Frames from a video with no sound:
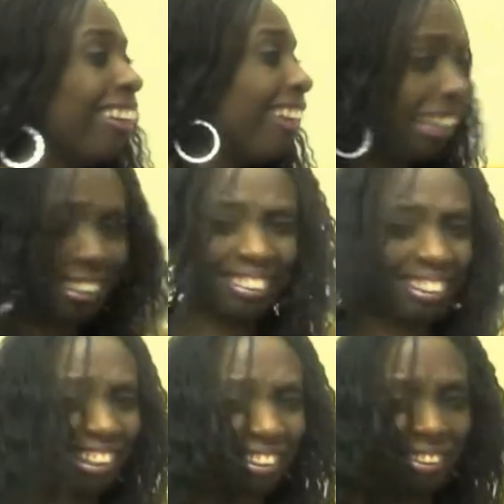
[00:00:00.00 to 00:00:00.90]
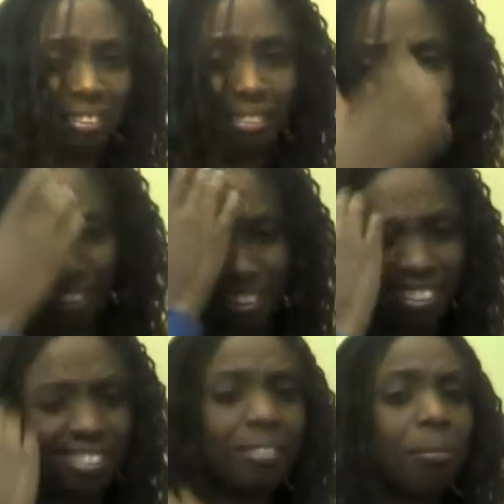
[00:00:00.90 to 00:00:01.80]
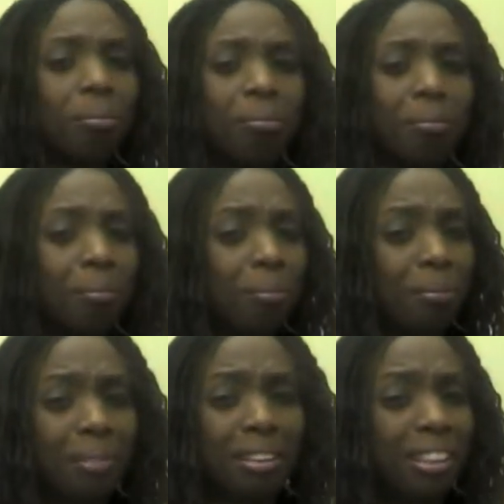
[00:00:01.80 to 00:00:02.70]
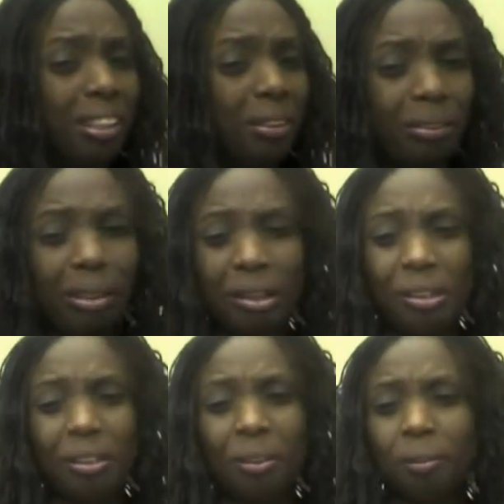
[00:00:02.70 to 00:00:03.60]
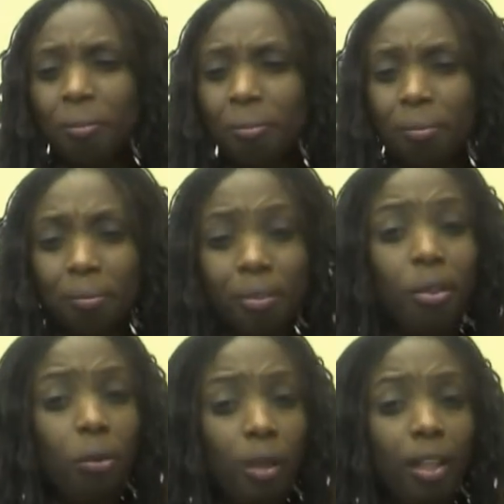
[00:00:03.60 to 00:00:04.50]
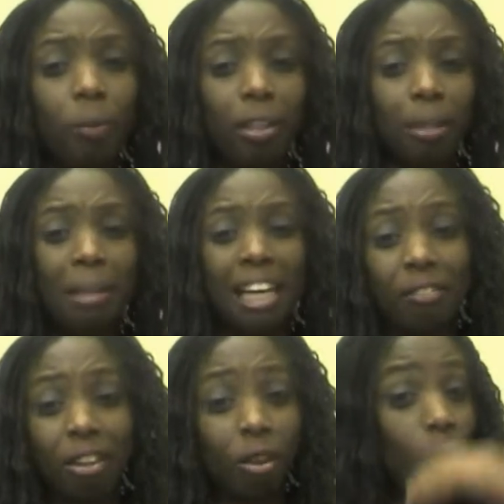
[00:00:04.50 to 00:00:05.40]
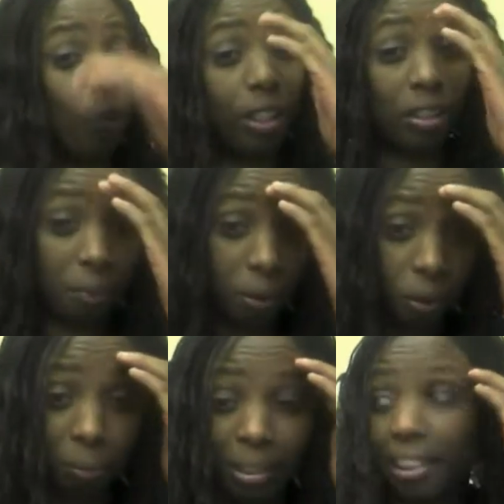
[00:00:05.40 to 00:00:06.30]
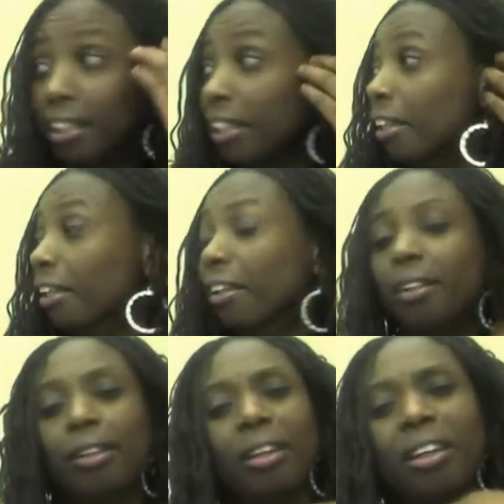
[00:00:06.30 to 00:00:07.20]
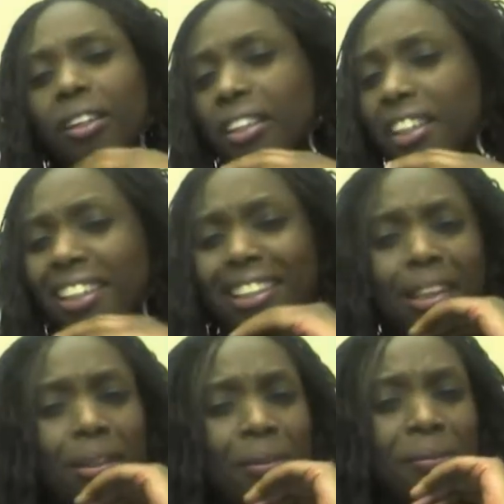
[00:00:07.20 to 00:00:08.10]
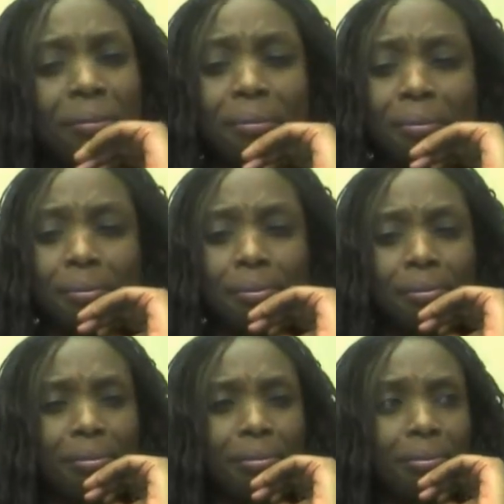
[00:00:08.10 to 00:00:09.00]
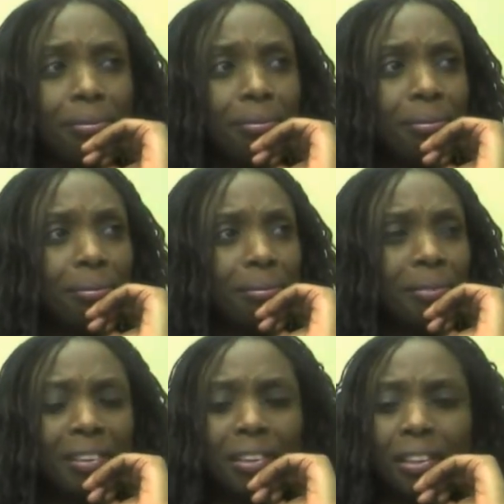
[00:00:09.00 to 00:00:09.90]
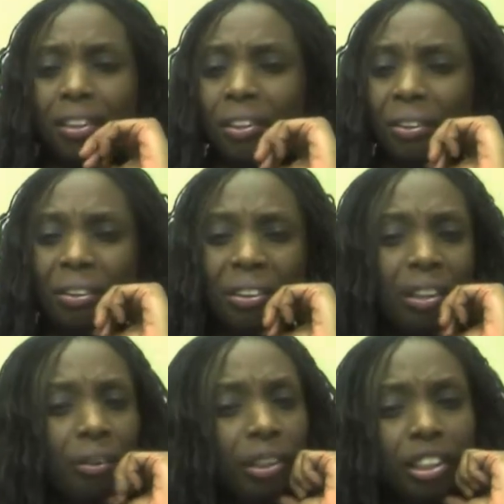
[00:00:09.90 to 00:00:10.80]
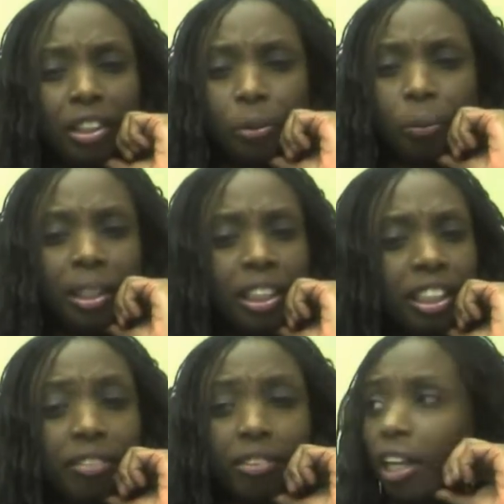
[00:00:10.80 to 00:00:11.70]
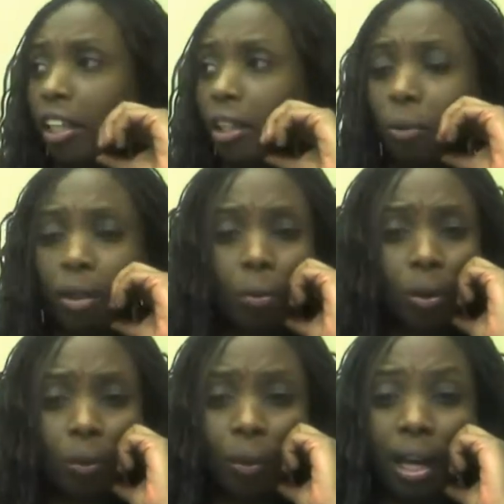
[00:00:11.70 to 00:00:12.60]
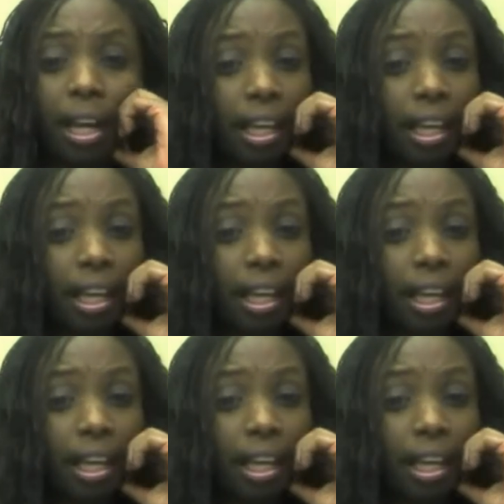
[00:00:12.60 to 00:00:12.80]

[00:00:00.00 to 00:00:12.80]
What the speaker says: Like, nah. Zico, no. You really want the black there. You want your video on BT. No, Zico. It was just too much stuff I didn't want to work with.